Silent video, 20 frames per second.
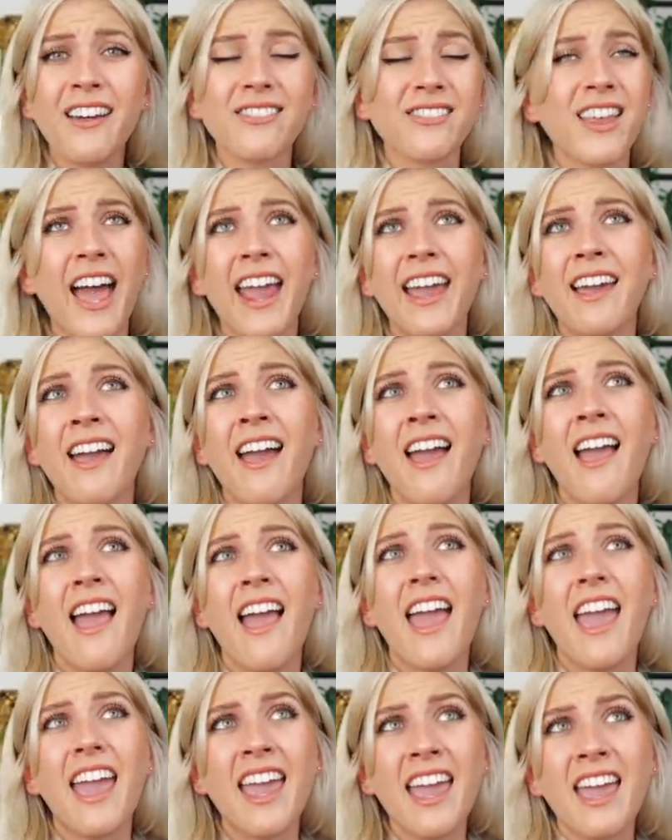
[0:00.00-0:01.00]
Like,
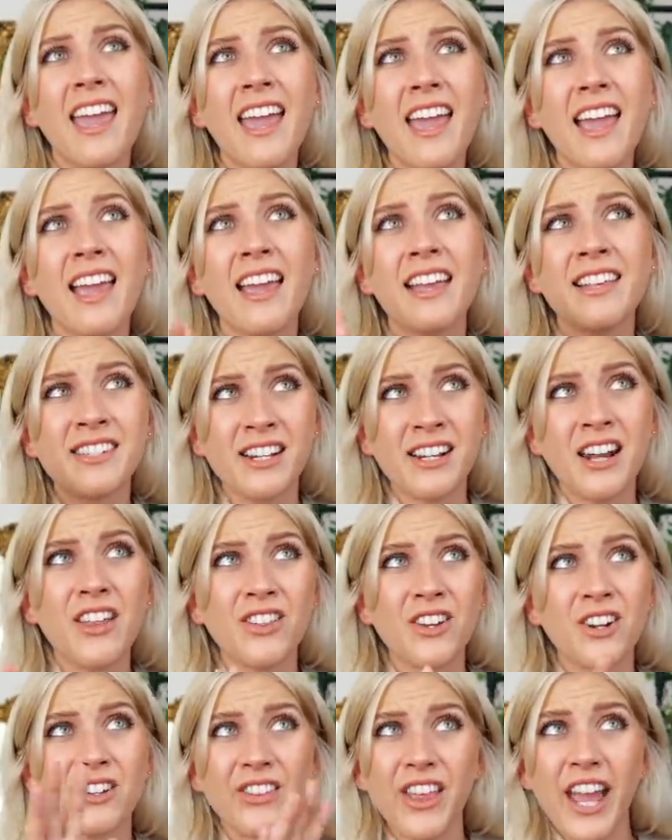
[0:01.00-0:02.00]
it is
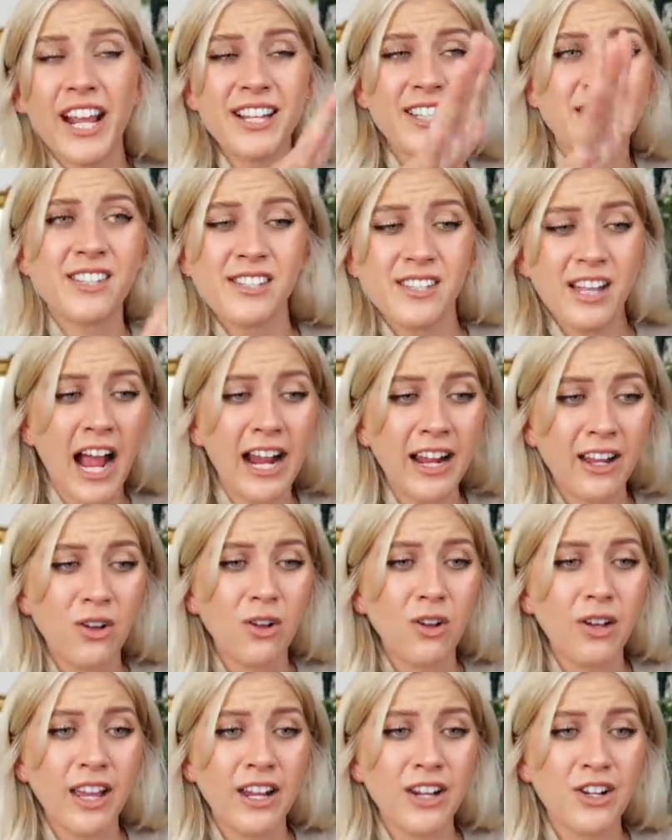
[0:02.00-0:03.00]
another like
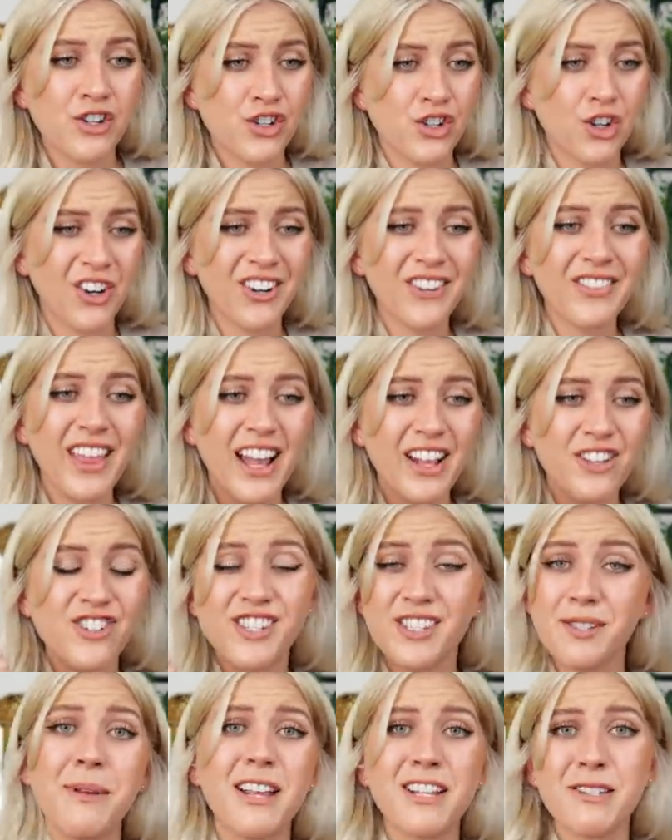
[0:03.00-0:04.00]
style in a shirt that
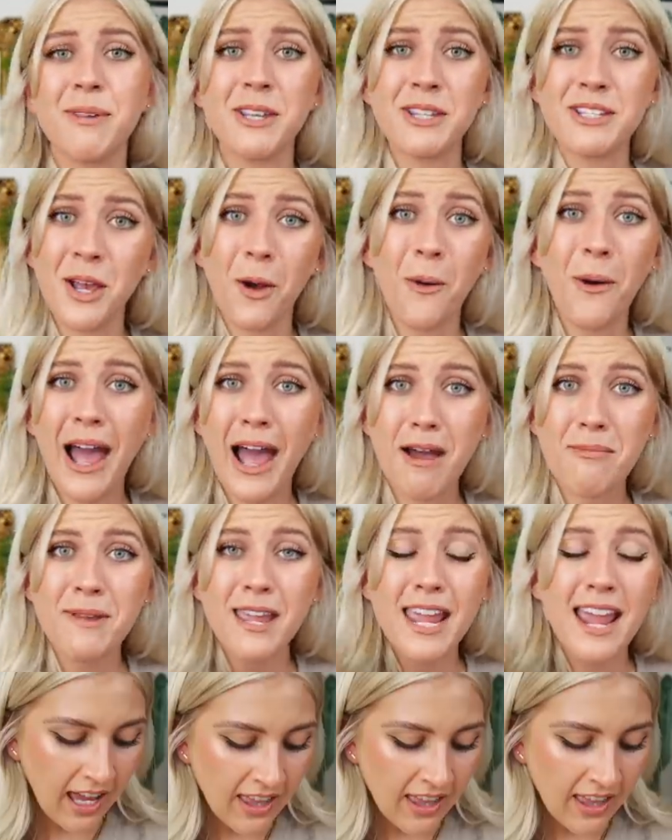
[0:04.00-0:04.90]
just makes me so happy.